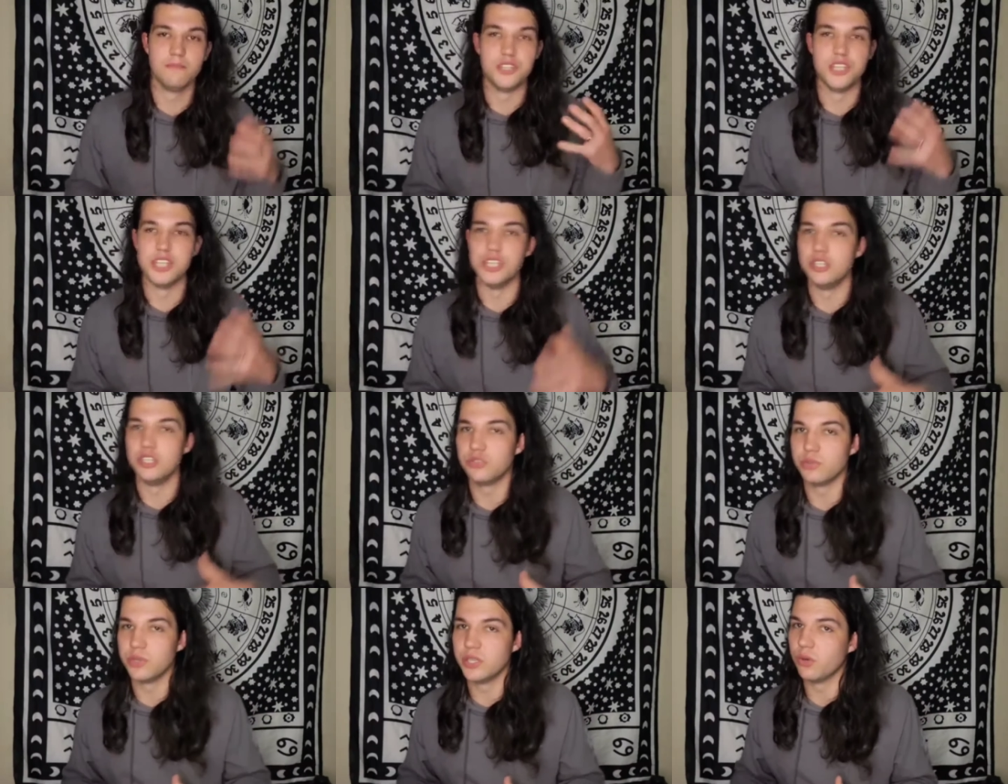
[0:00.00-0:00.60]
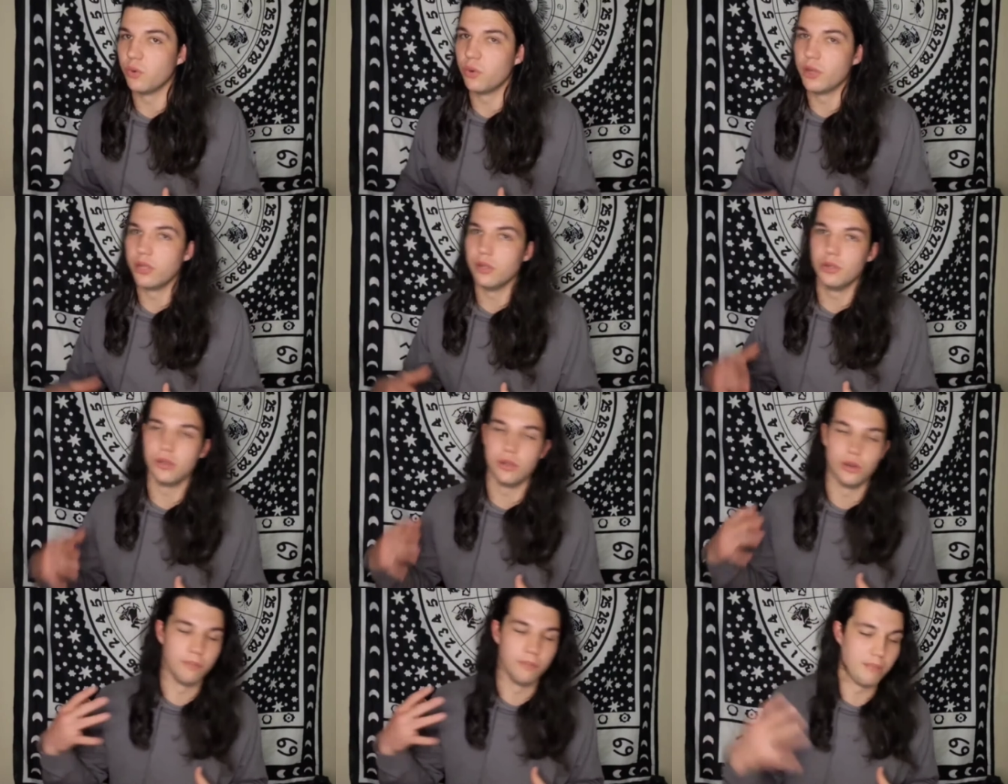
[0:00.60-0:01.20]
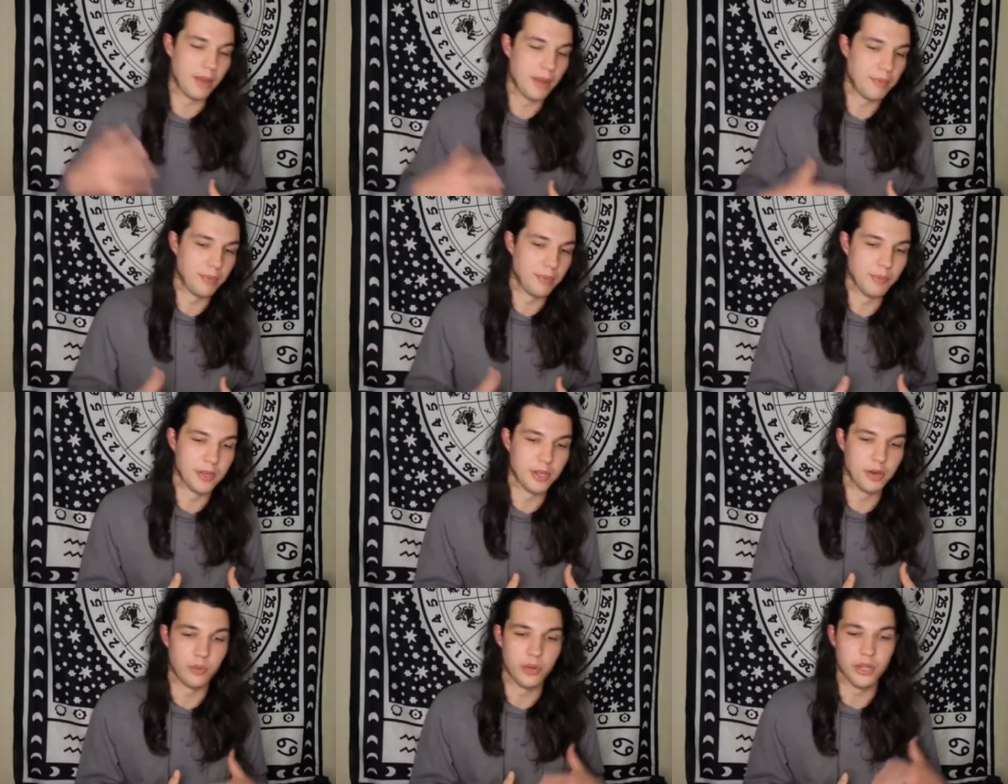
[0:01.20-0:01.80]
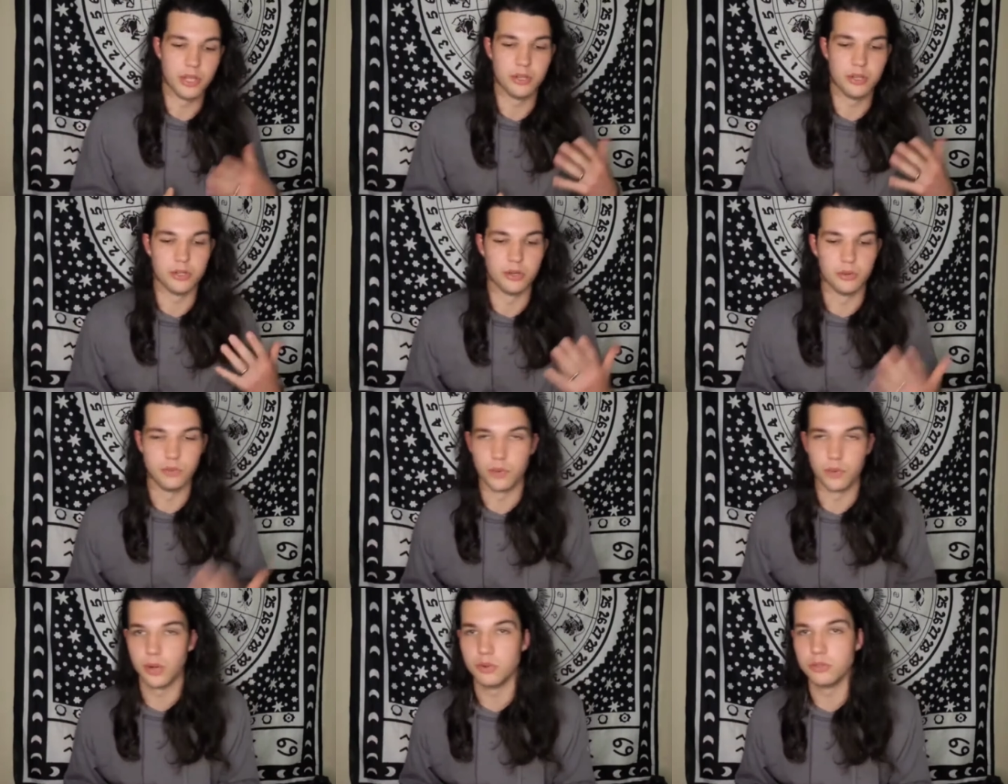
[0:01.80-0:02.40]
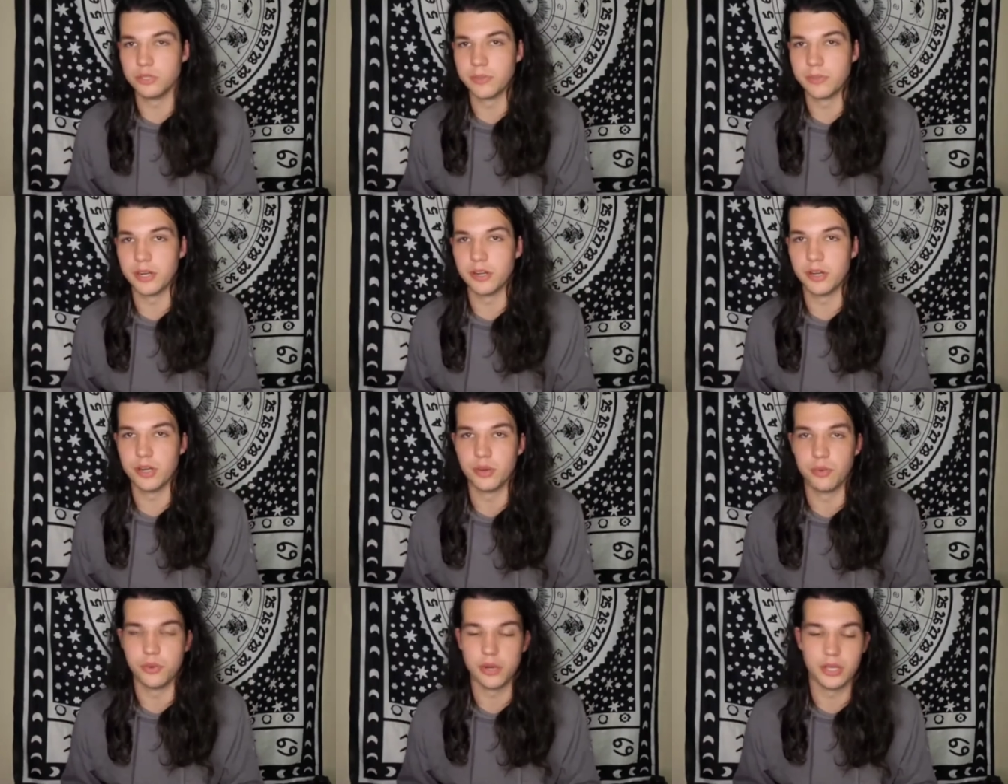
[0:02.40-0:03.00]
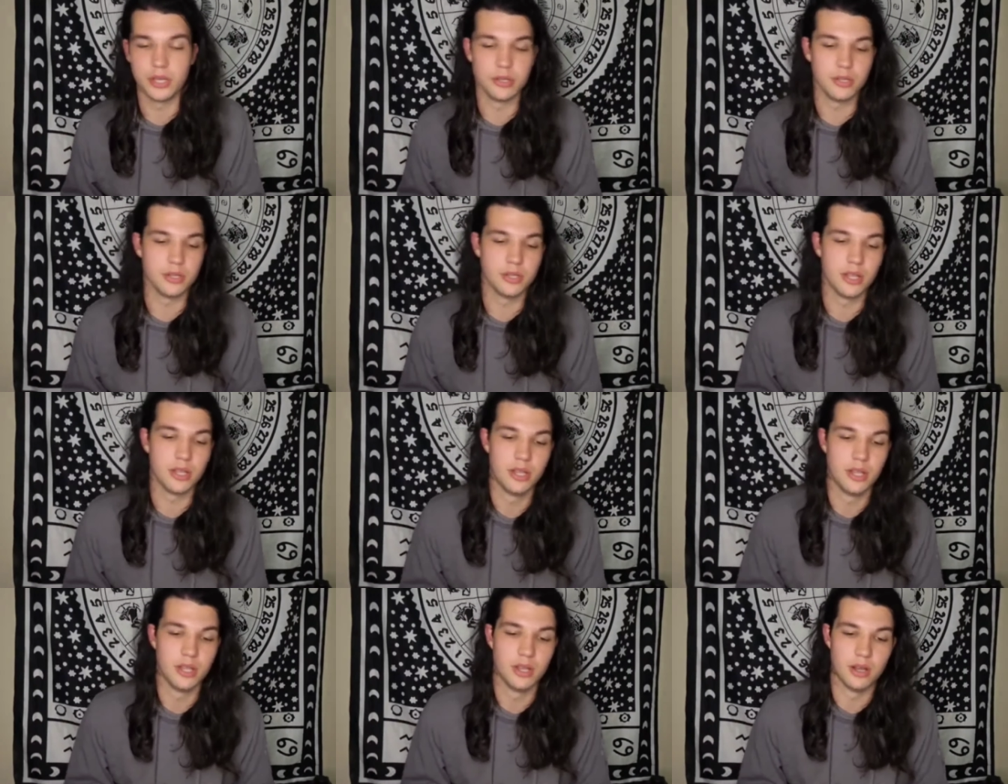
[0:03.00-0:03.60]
tea tree oil or peppermint oil or rosemary oil,